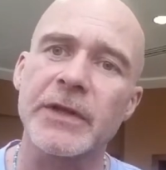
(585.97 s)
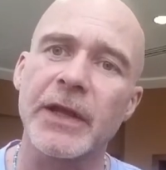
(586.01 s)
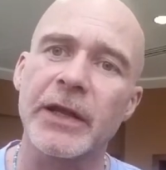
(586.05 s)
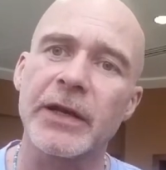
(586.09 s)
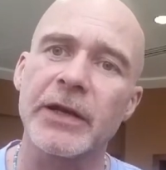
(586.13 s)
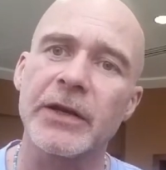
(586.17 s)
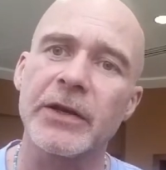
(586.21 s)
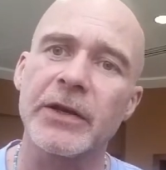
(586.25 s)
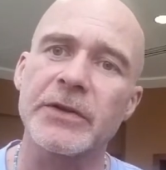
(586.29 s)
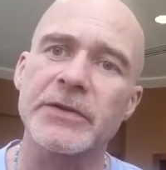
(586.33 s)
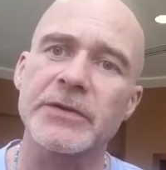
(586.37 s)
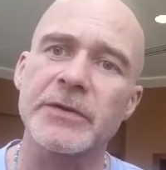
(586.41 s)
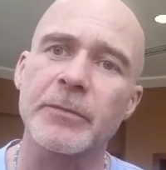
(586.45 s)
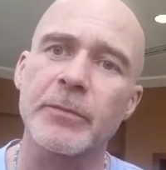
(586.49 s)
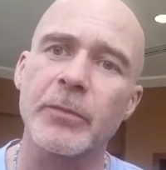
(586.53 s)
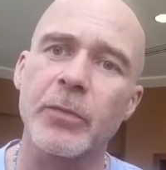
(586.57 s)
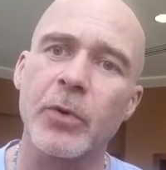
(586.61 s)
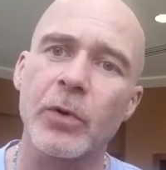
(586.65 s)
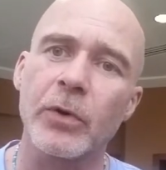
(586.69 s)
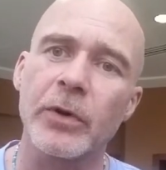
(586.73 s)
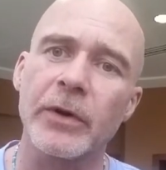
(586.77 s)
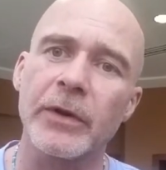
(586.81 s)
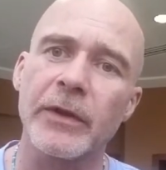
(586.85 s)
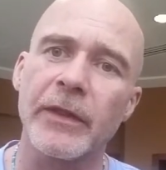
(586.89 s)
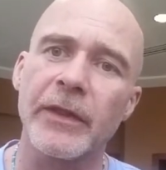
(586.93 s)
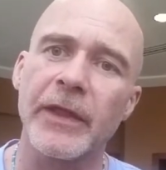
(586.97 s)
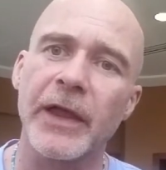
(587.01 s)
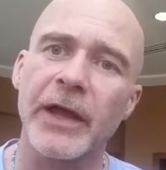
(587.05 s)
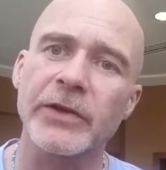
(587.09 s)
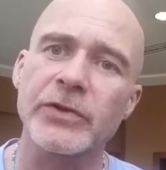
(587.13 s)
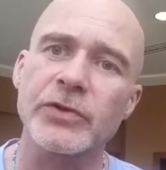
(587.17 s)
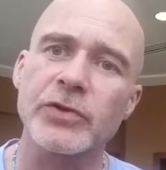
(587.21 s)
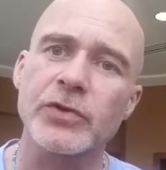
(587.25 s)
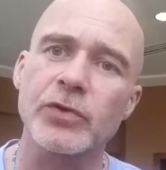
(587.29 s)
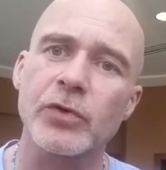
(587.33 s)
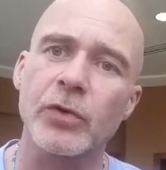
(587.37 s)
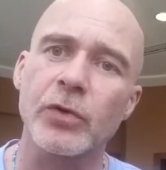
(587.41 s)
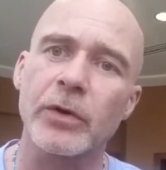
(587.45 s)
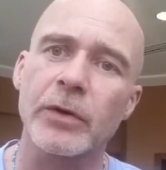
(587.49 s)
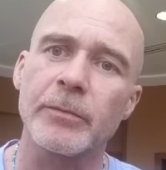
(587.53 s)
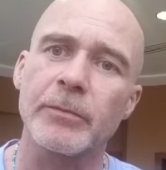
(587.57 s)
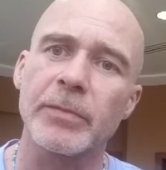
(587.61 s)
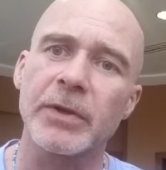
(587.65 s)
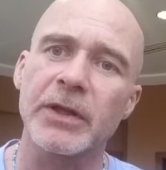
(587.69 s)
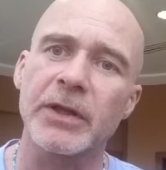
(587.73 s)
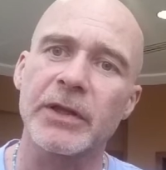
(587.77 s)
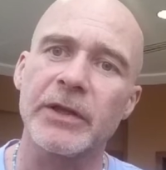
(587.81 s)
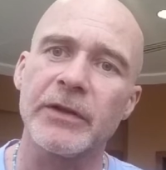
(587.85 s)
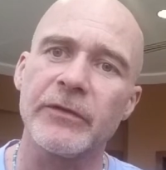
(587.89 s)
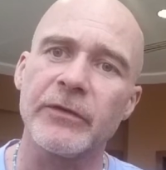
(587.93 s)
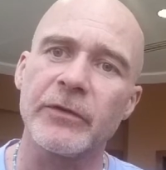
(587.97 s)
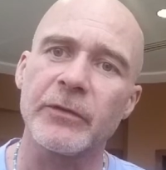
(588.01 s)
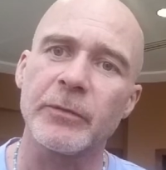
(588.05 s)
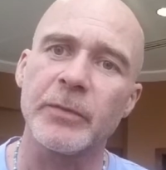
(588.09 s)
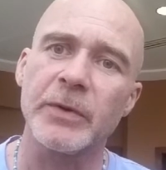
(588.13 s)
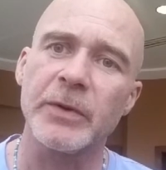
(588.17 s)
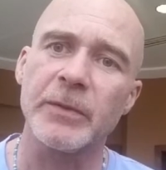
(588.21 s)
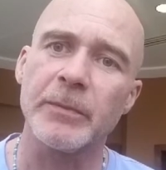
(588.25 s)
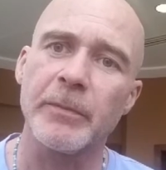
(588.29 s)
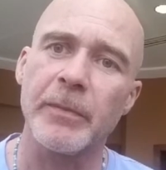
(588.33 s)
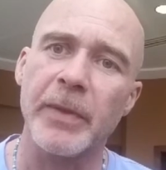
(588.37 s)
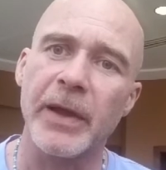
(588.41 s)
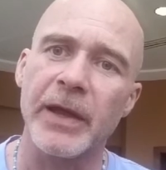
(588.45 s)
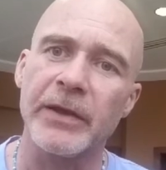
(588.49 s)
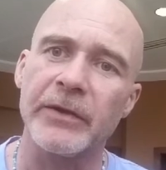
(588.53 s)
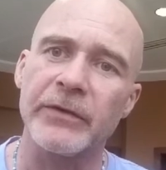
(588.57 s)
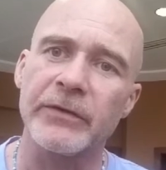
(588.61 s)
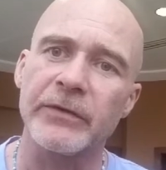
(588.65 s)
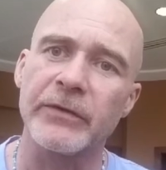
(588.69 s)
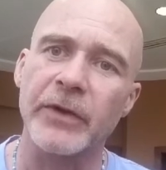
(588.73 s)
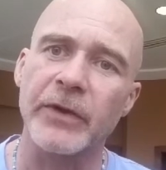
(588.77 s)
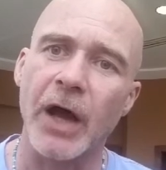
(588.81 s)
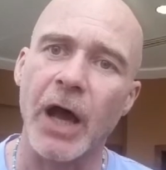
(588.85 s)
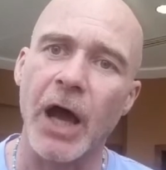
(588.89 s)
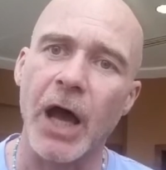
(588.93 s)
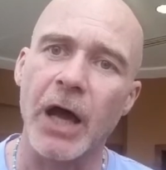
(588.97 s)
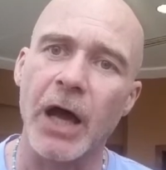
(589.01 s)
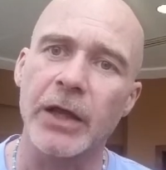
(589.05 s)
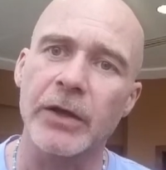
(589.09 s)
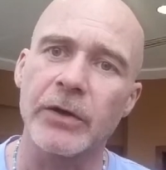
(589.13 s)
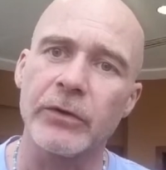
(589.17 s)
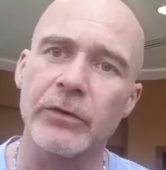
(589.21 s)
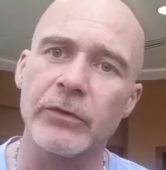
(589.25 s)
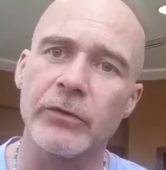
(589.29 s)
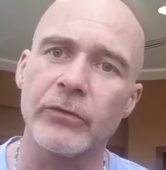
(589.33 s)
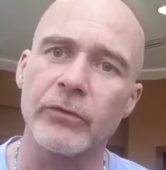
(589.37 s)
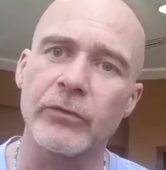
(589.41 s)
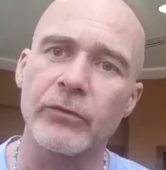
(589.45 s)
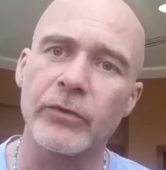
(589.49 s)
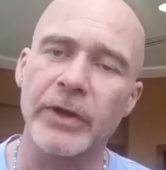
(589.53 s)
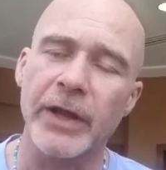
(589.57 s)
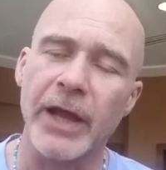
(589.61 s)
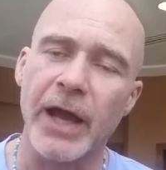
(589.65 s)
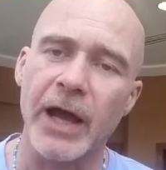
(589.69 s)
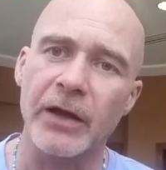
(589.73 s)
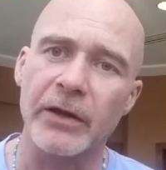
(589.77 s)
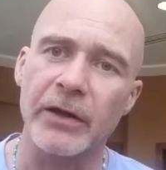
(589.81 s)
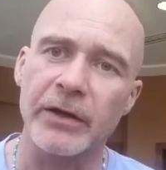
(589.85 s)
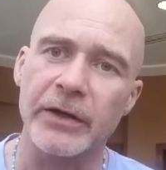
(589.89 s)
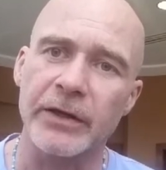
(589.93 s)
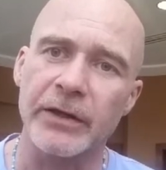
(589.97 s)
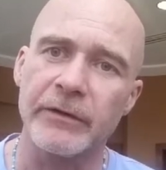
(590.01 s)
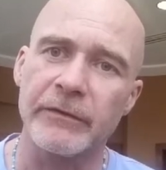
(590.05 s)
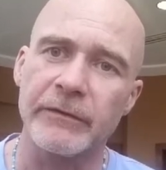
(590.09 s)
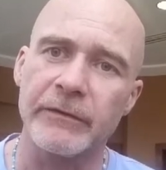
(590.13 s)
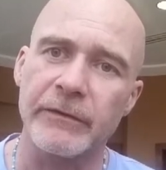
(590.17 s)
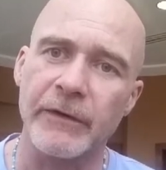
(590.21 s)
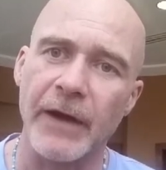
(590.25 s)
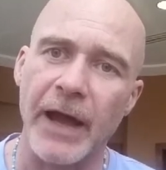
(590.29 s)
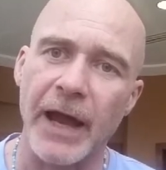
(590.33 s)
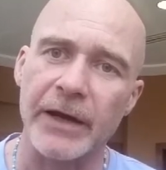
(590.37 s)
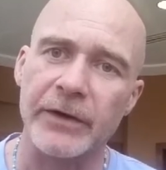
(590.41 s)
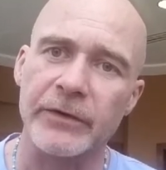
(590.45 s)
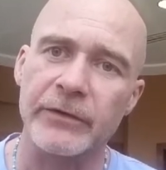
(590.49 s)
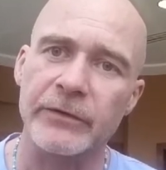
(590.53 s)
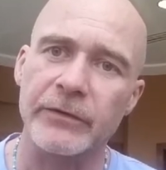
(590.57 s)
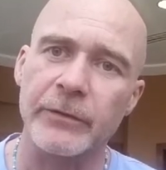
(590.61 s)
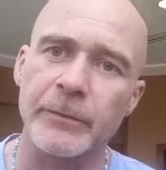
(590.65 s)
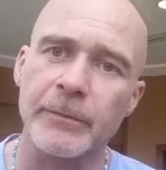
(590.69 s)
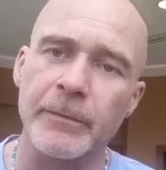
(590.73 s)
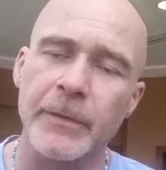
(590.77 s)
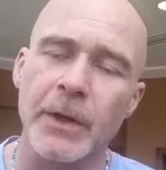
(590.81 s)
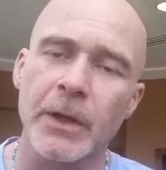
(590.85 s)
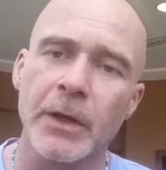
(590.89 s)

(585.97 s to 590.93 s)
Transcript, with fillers: then it is important that your beliefs be based on reality and facts.